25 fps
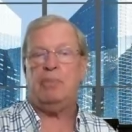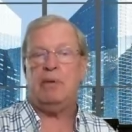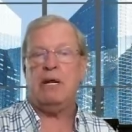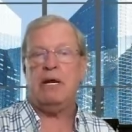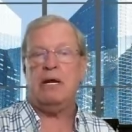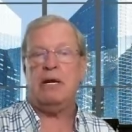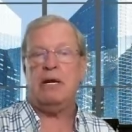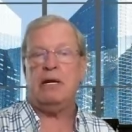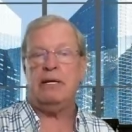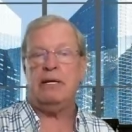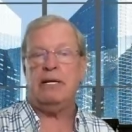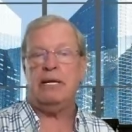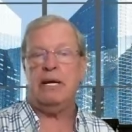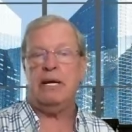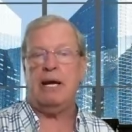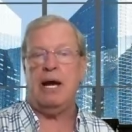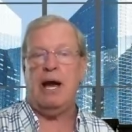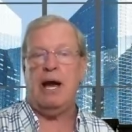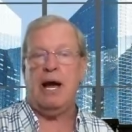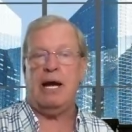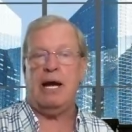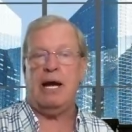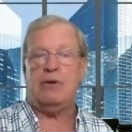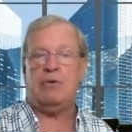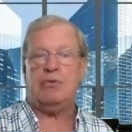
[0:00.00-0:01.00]
being
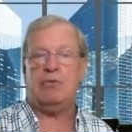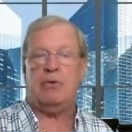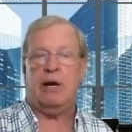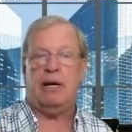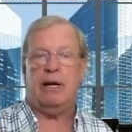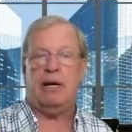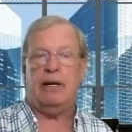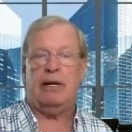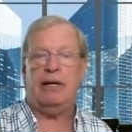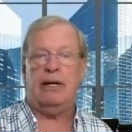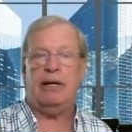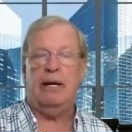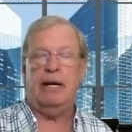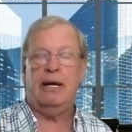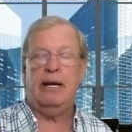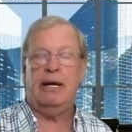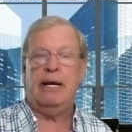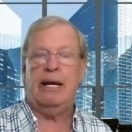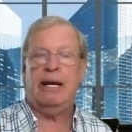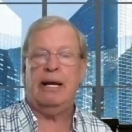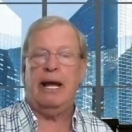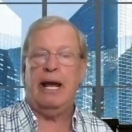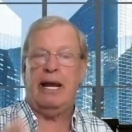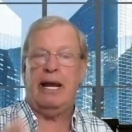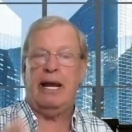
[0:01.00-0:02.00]
dehydrated.
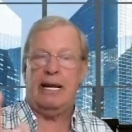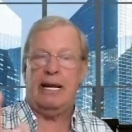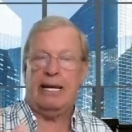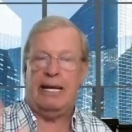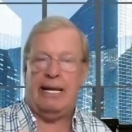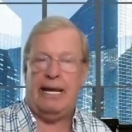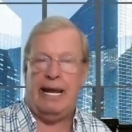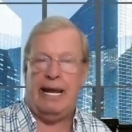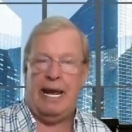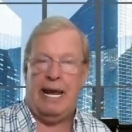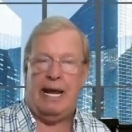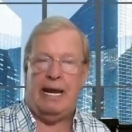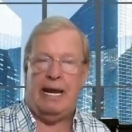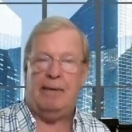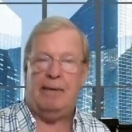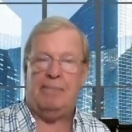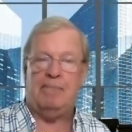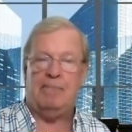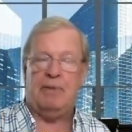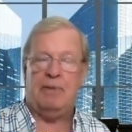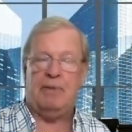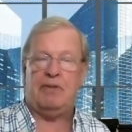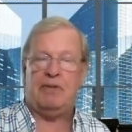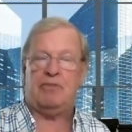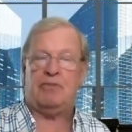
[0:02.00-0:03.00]
And
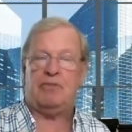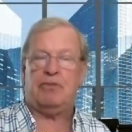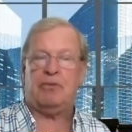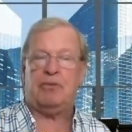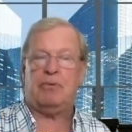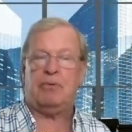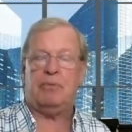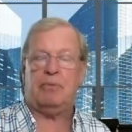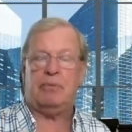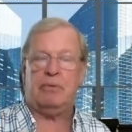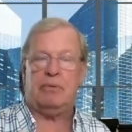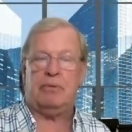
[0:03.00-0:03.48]
again, it's